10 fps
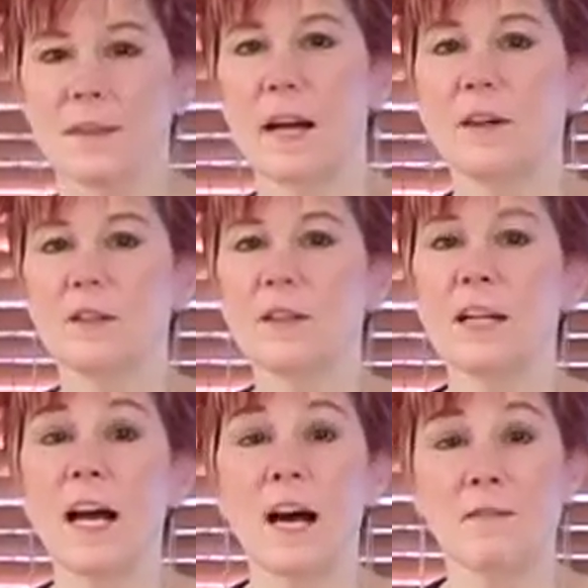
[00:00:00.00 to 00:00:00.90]
Now you
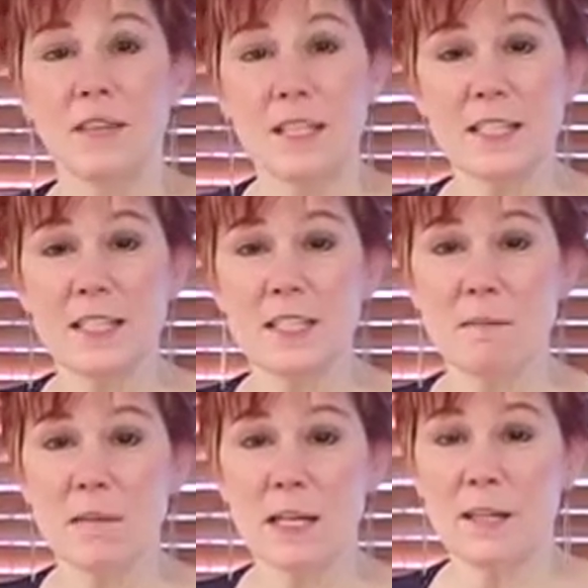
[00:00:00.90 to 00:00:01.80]
can have these as
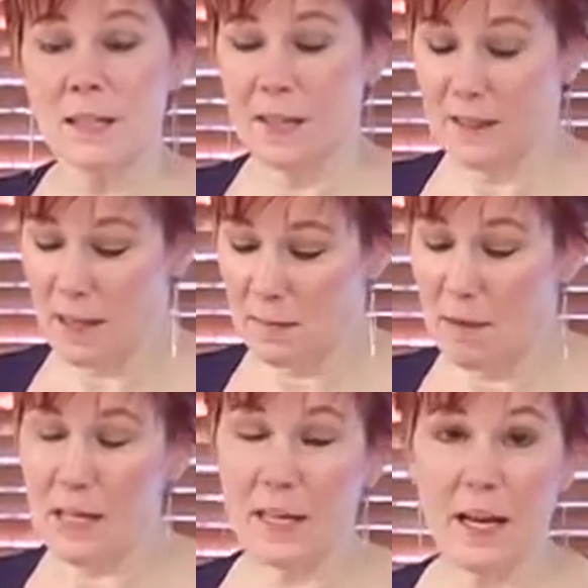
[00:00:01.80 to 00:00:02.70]
a meal and then
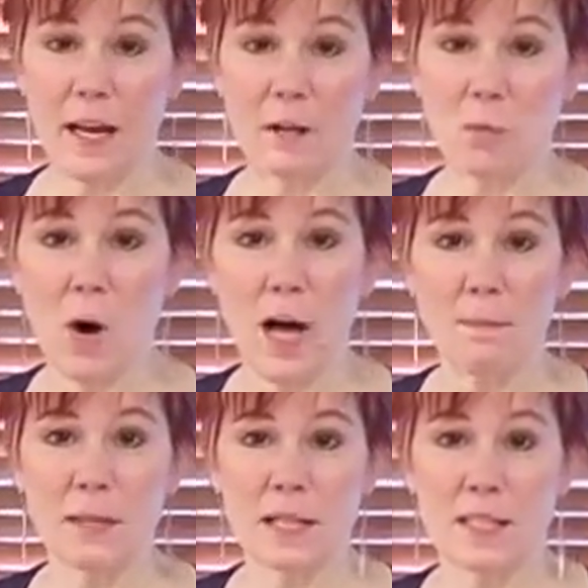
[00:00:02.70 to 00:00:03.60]
make ahead.
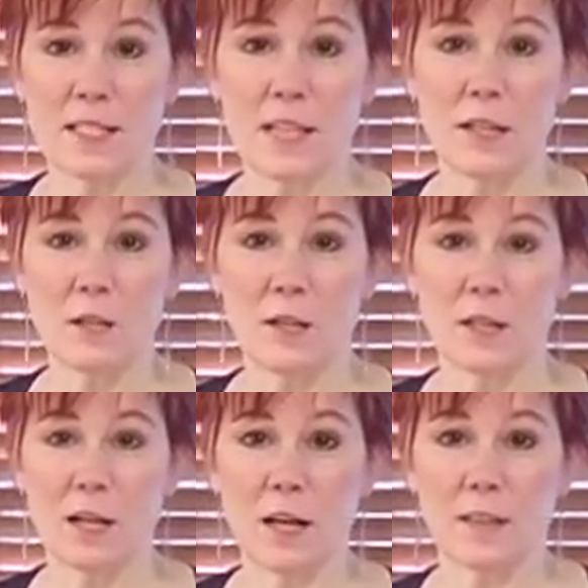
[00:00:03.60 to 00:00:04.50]
Why? Because then you
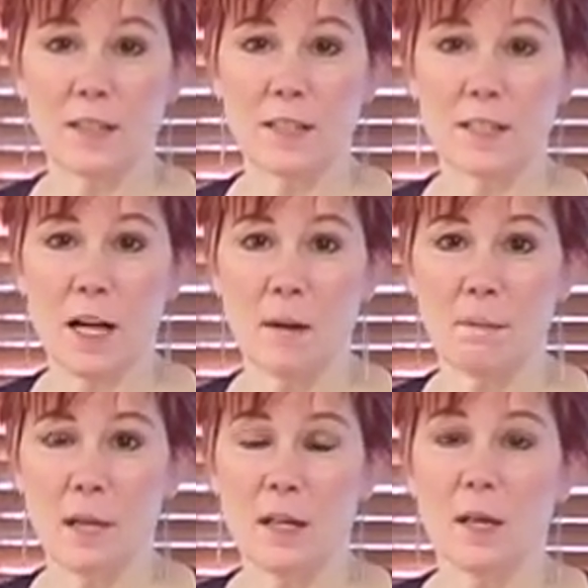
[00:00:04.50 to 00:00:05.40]
can cut these
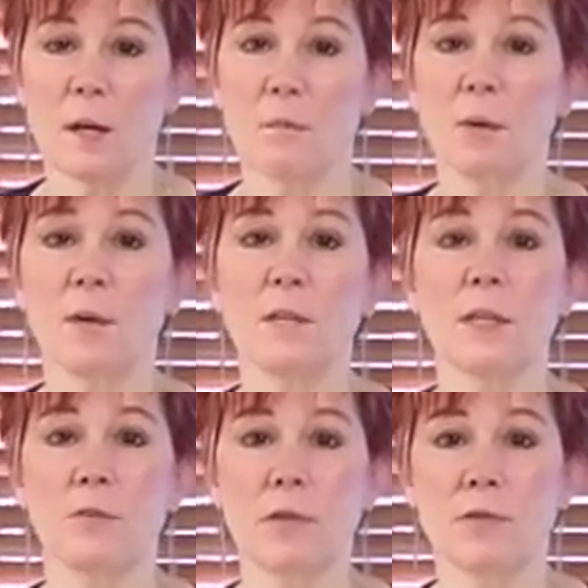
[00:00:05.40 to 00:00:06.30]
up, put them
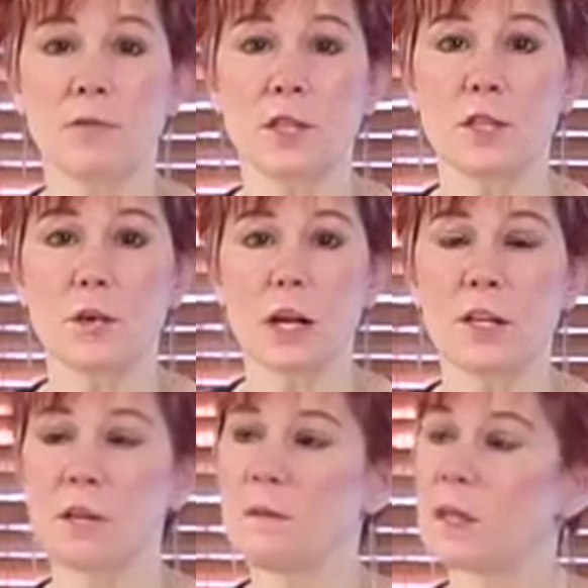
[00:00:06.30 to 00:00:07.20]
in the
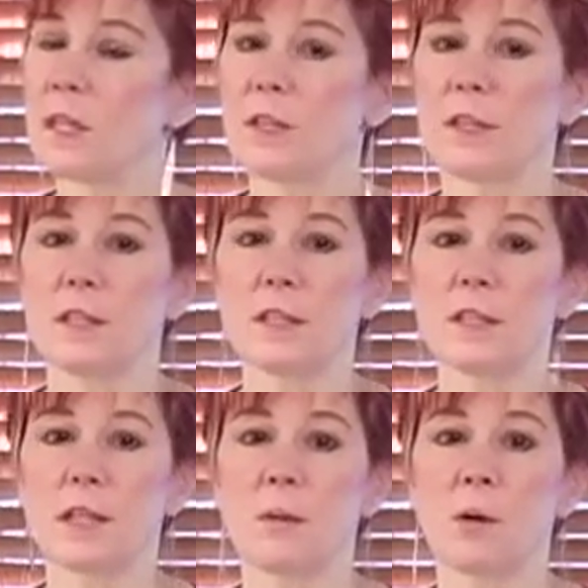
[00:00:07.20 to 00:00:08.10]
refrigerator. You can
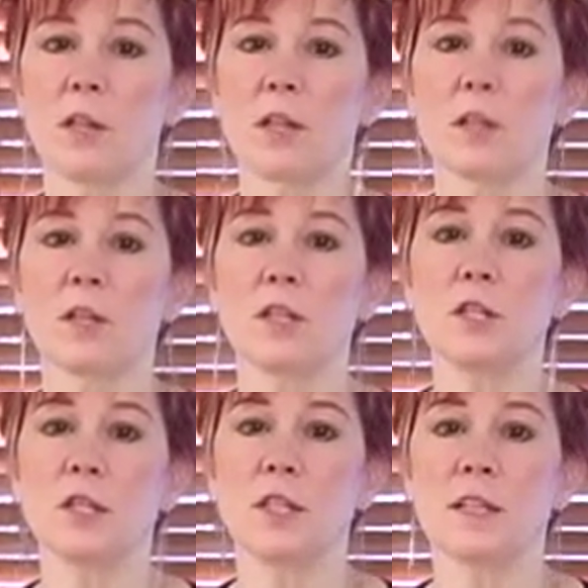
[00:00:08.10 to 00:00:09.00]
stick them on a cookie
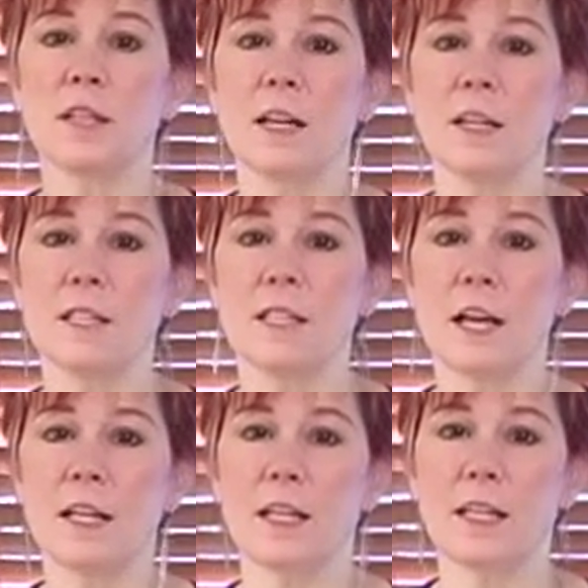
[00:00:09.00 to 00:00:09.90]
sheet the next
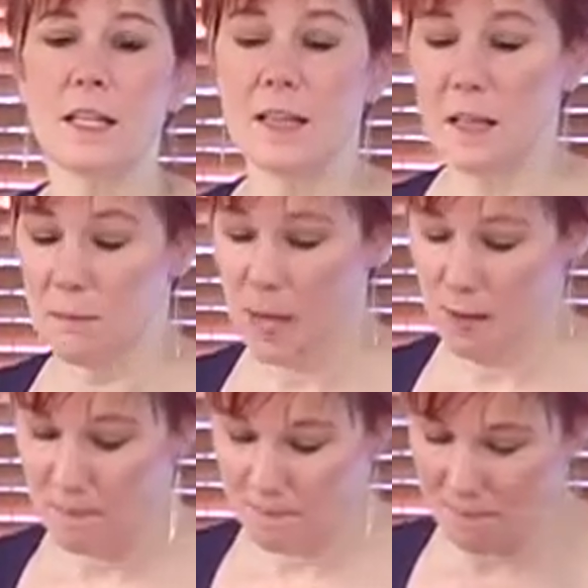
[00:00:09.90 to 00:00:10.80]
night and heat them up.